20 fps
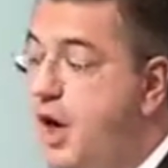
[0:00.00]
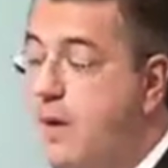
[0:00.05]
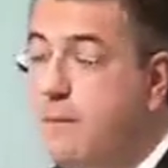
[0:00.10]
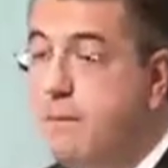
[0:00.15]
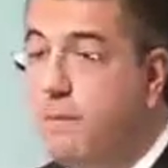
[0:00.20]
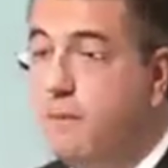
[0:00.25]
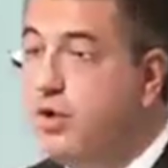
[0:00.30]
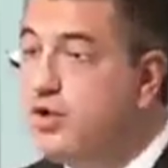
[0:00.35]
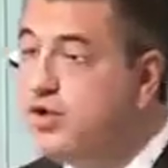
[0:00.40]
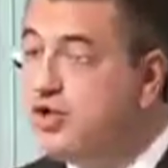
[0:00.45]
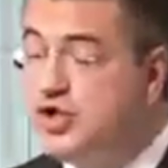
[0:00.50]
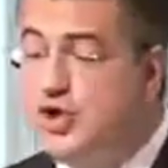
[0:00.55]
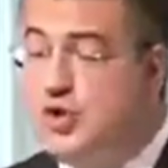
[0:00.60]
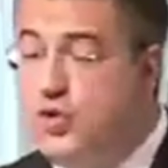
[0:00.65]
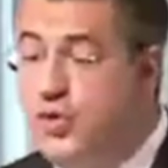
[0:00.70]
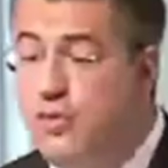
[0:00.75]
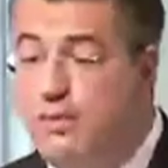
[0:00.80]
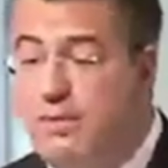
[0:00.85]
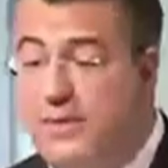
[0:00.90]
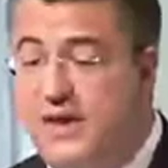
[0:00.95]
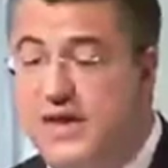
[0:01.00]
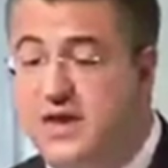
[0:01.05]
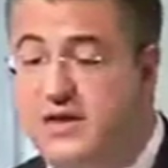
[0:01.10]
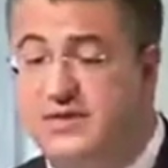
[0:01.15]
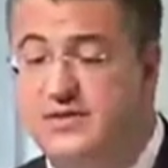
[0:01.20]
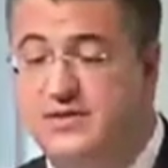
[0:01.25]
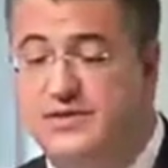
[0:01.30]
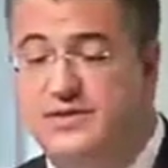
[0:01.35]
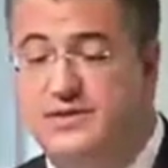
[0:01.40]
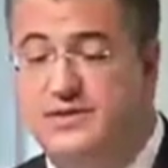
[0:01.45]
Most
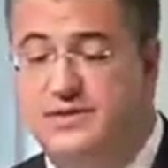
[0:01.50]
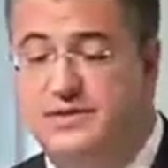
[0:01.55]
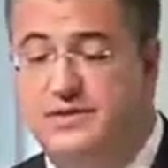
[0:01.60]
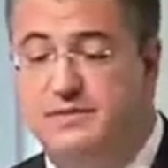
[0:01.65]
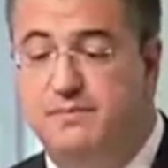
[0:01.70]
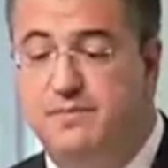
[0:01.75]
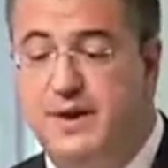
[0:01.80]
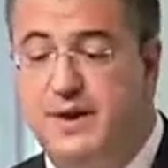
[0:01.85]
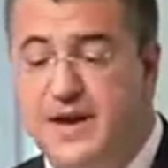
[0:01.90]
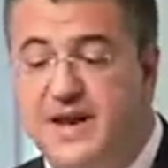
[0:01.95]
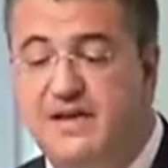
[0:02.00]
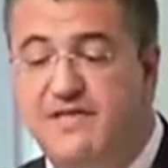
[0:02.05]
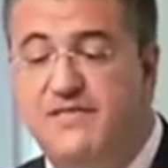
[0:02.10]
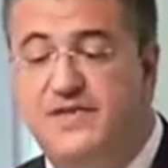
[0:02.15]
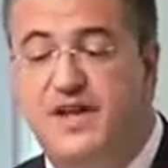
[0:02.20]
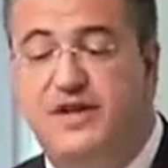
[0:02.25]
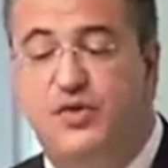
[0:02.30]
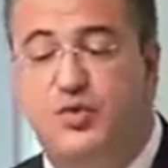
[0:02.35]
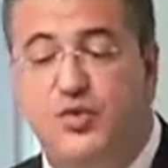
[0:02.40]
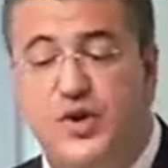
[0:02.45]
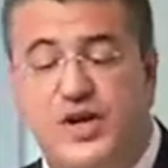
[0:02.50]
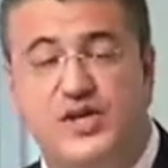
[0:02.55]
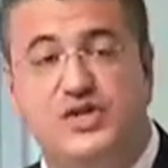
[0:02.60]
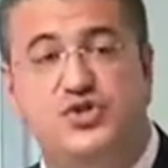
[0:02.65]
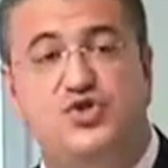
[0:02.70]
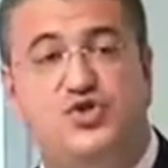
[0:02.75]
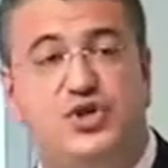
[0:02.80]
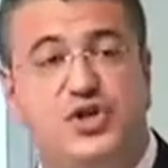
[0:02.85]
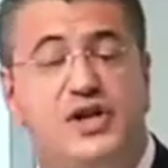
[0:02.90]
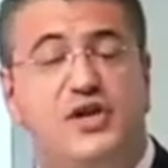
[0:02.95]
Europeans believe that
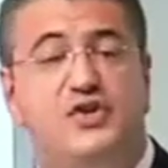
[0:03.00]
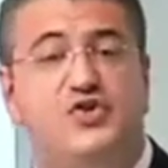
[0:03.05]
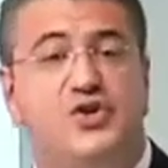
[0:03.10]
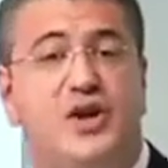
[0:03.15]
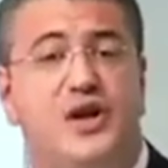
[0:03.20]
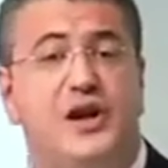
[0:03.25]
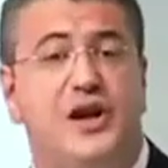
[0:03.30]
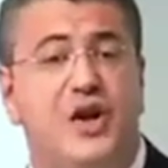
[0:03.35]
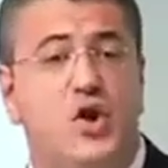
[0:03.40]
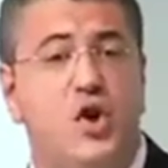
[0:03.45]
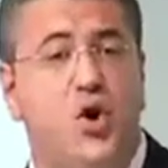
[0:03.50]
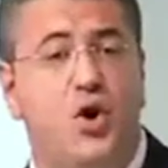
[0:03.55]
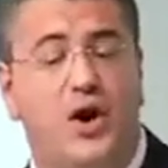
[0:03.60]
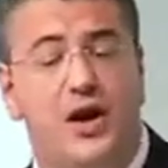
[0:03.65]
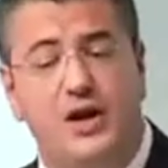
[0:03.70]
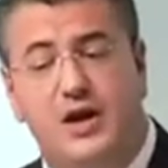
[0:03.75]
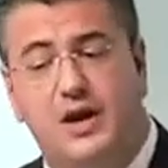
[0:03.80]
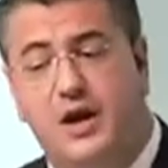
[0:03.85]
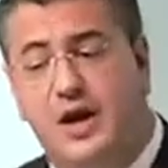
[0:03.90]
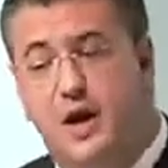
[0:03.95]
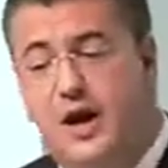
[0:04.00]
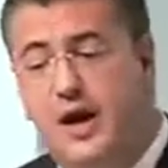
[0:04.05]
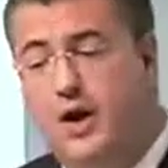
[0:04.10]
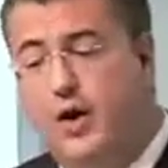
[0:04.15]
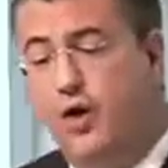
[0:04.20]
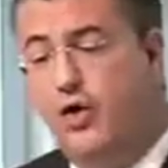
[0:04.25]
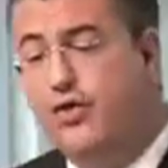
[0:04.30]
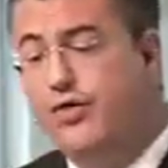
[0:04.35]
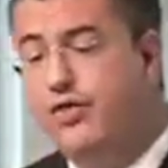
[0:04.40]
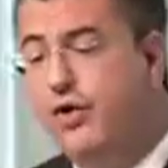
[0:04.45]
regional and local
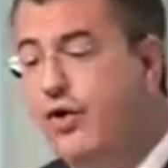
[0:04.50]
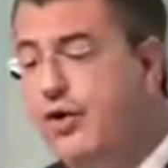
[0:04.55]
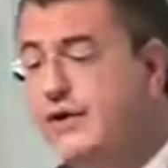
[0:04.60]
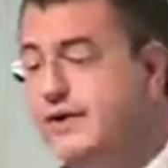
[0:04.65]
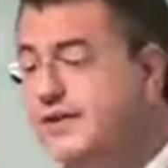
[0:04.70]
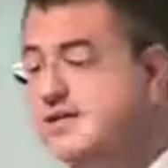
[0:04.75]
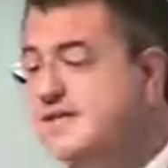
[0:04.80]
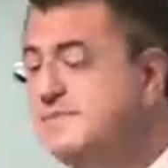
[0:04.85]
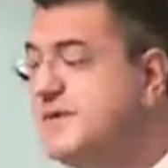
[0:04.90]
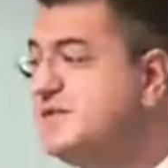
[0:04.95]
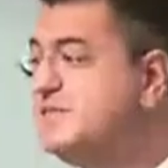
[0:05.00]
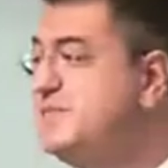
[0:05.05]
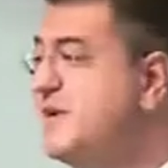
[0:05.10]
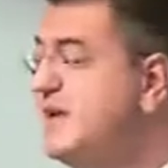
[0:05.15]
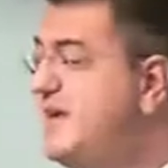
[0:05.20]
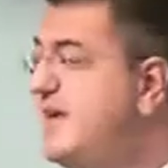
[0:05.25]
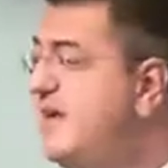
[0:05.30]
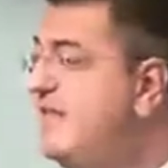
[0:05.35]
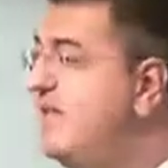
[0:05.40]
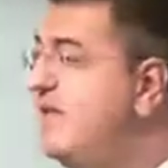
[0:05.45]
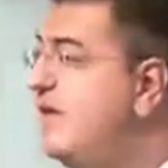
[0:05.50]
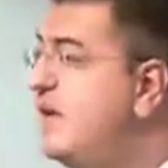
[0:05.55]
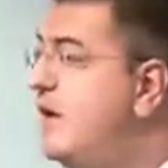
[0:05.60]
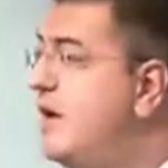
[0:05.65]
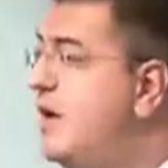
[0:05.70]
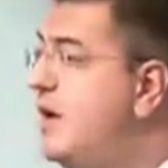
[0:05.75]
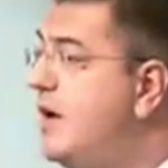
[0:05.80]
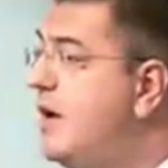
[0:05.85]
authorities must be given